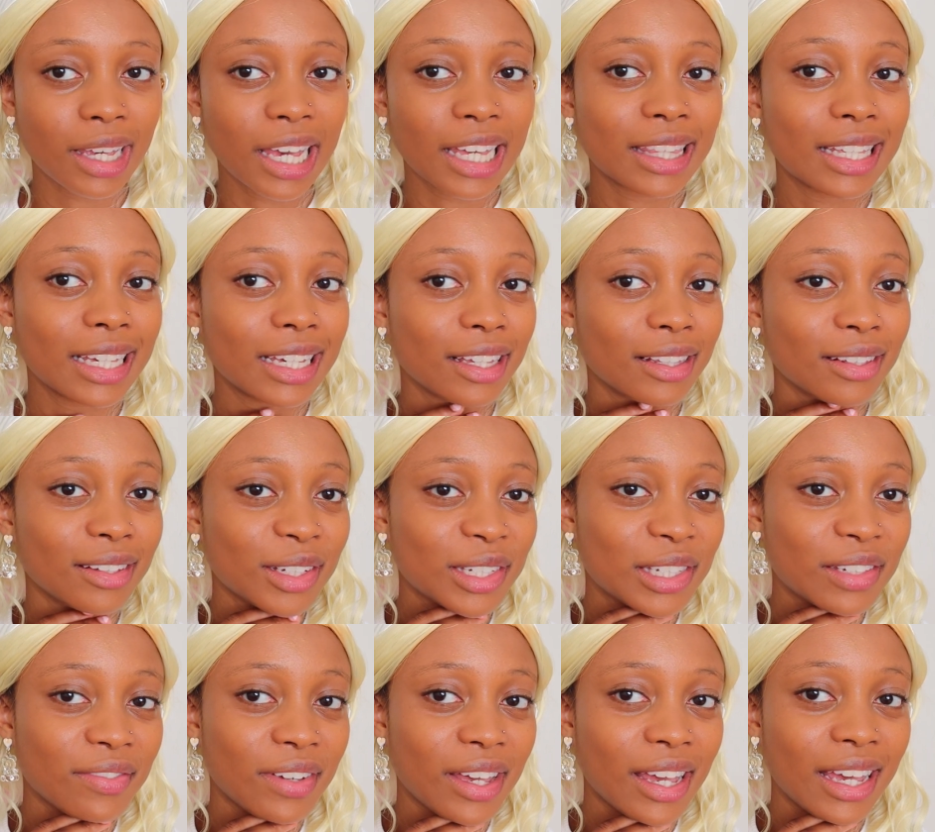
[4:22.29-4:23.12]
I think it
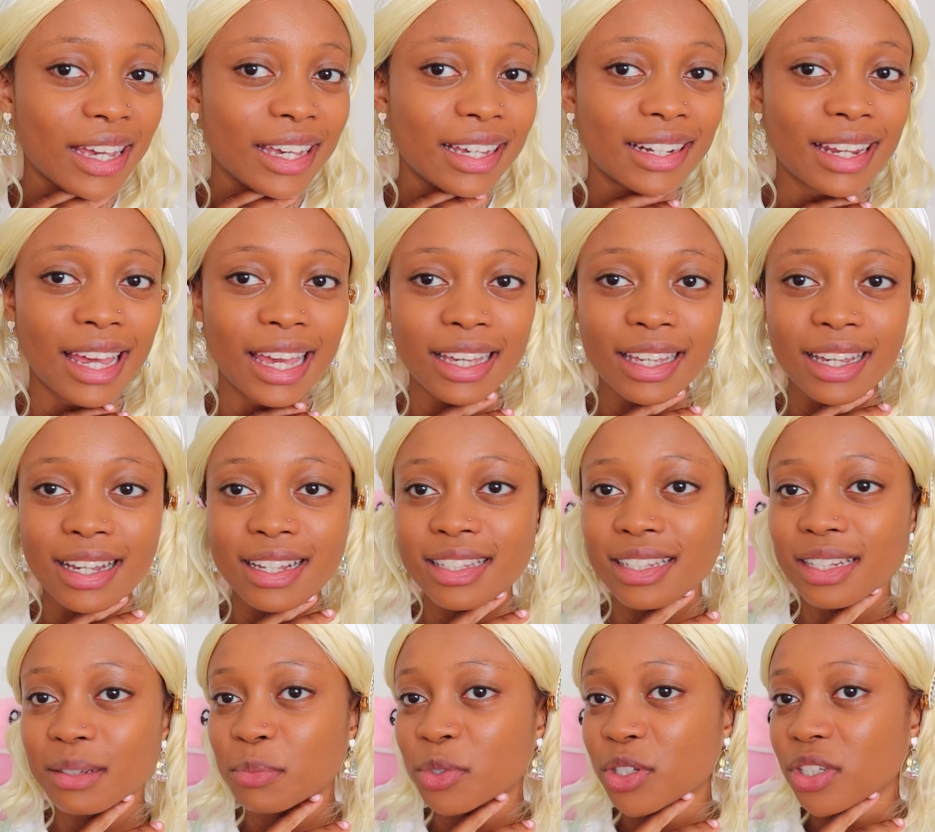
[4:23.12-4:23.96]
looks fine. I
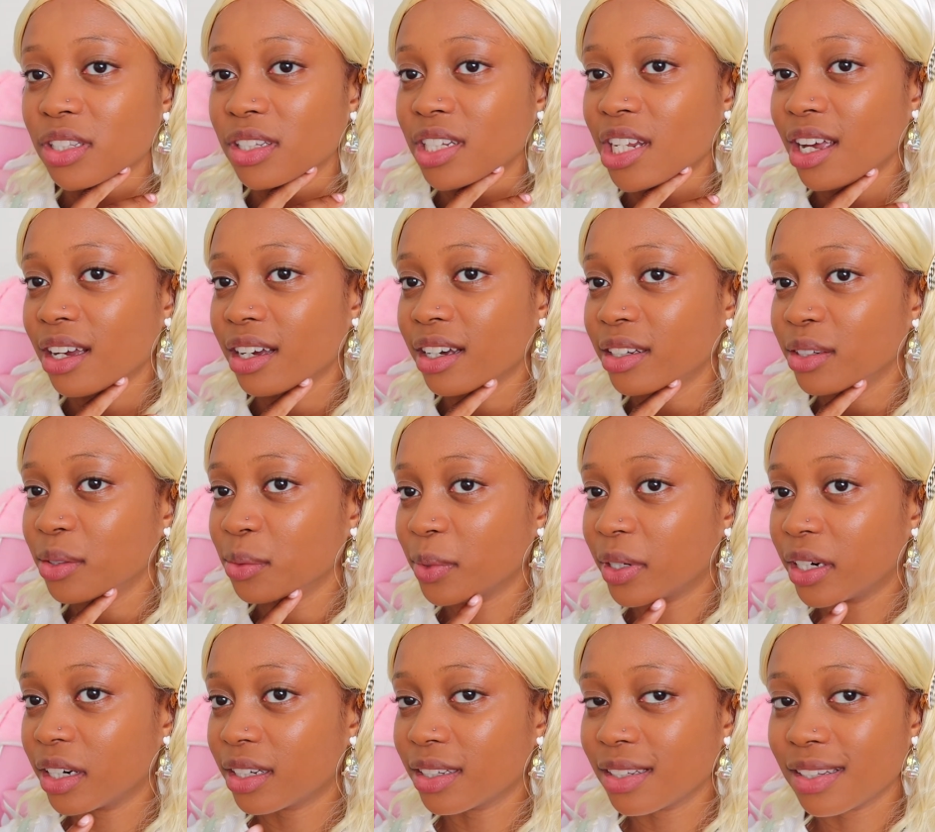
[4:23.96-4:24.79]
guess I'm just not gonna
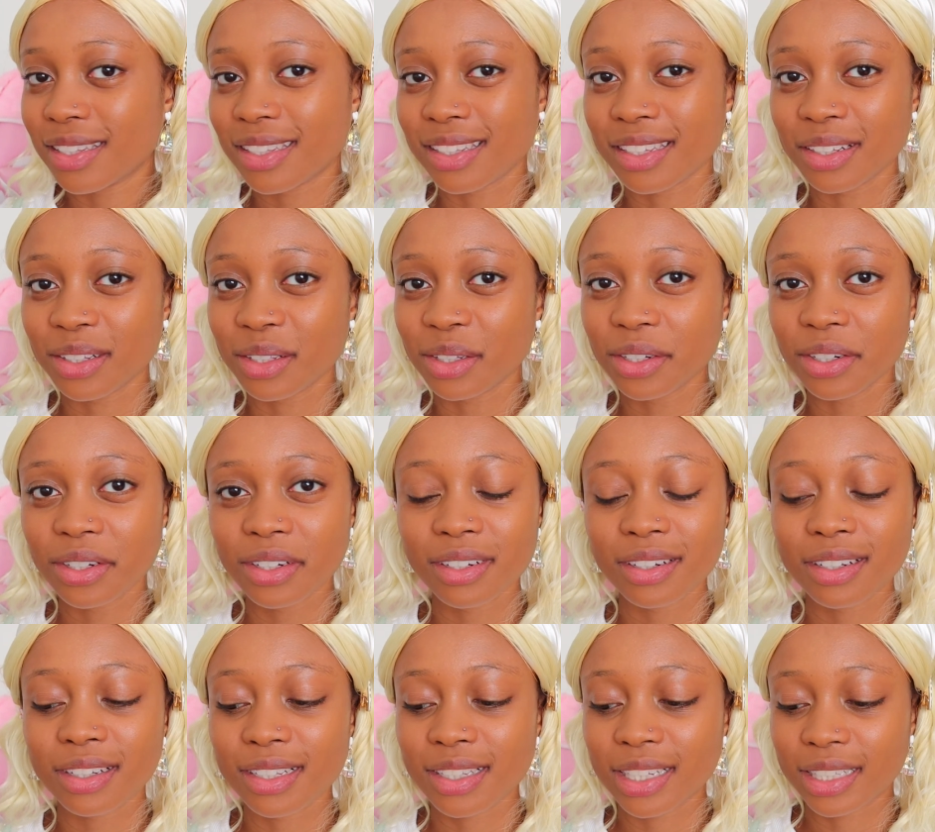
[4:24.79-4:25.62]
wear
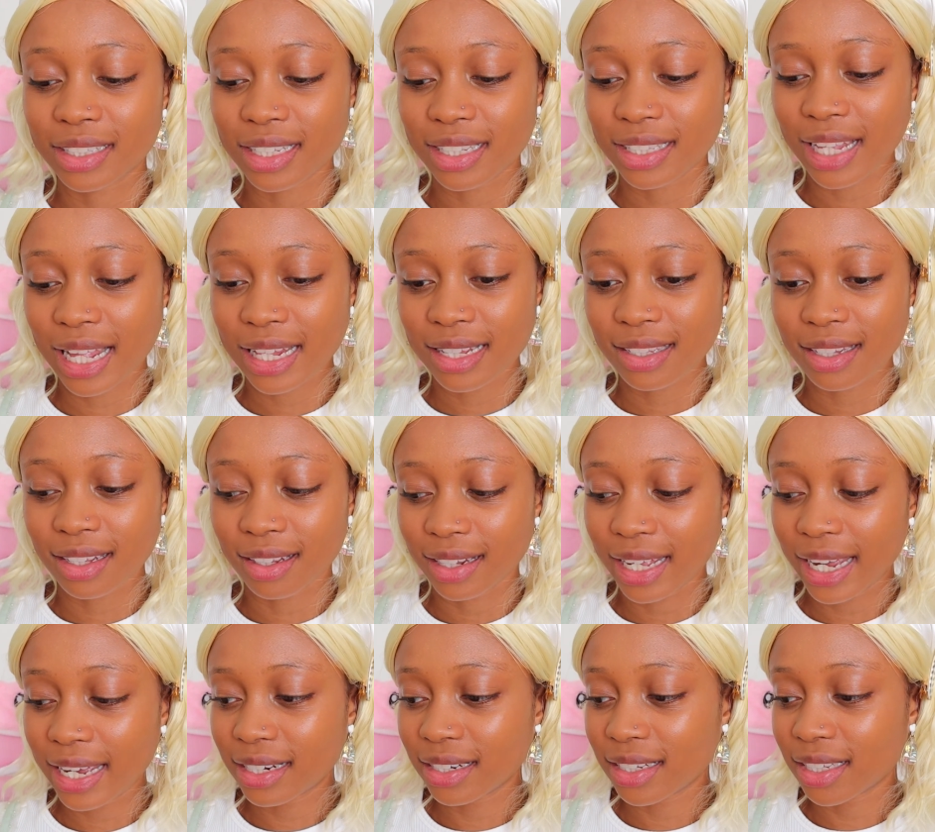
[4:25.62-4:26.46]
concealer because that's the
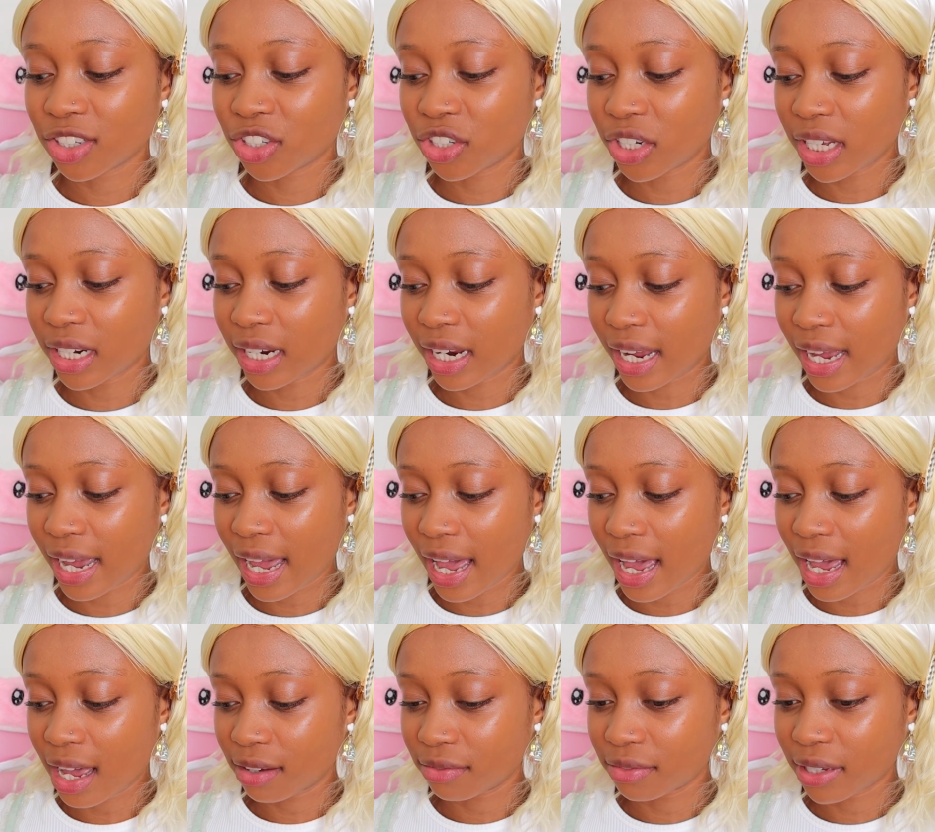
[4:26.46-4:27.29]
lightest shade I
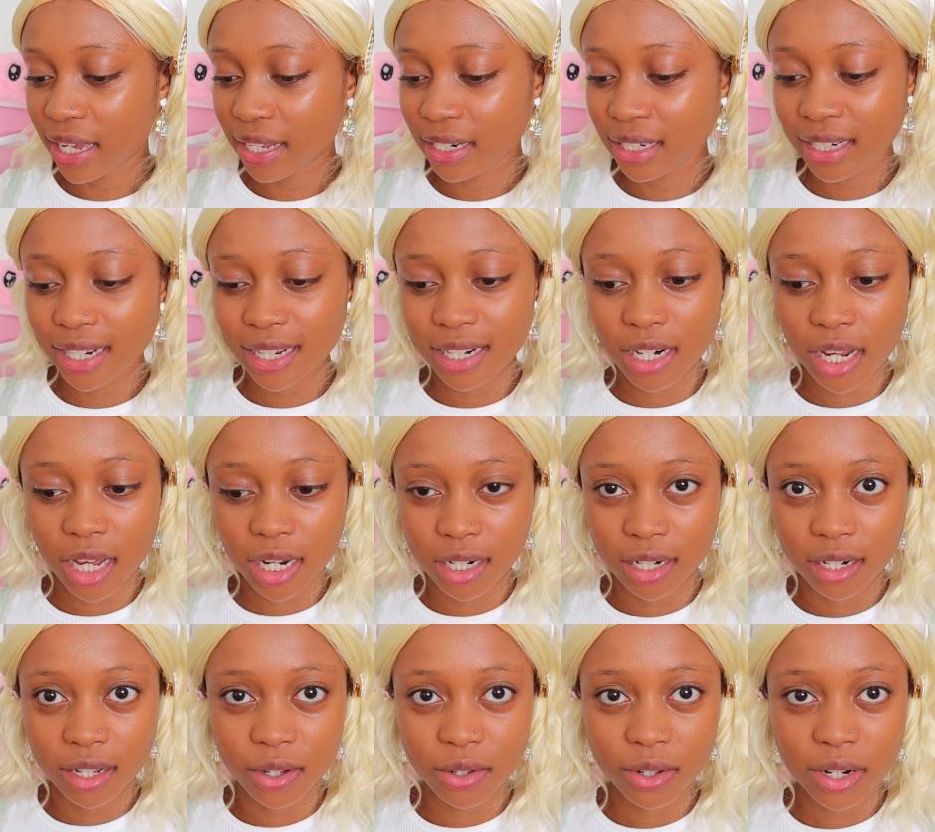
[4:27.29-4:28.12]
have. How did I
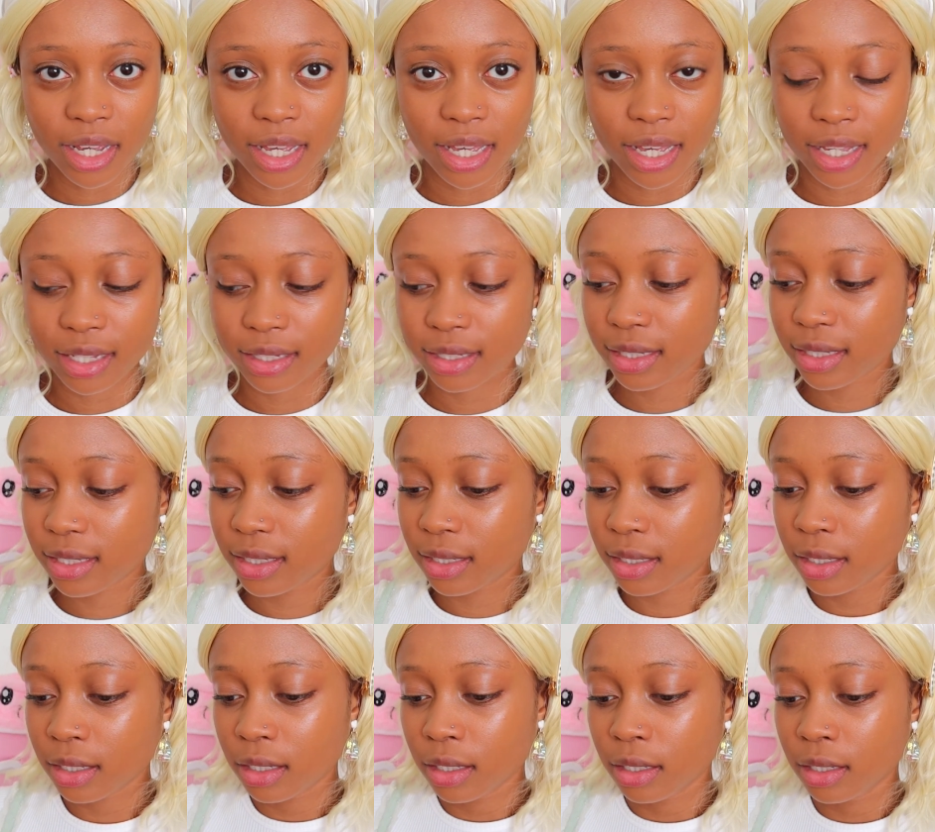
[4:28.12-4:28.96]
not
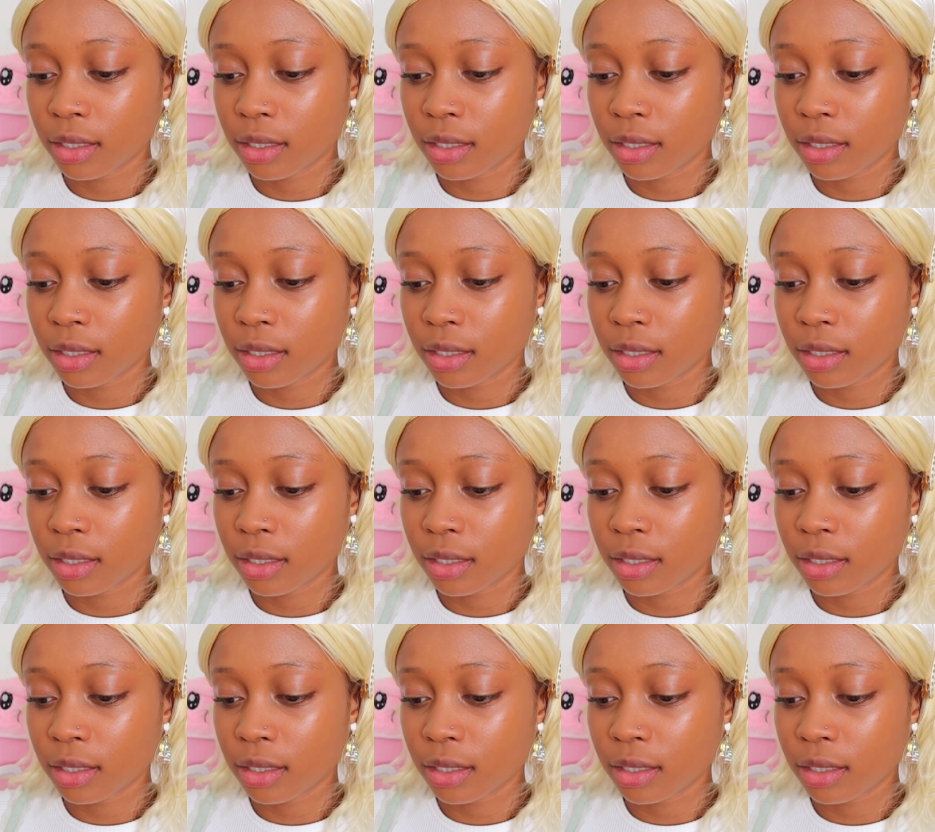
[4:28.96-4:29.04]
notice?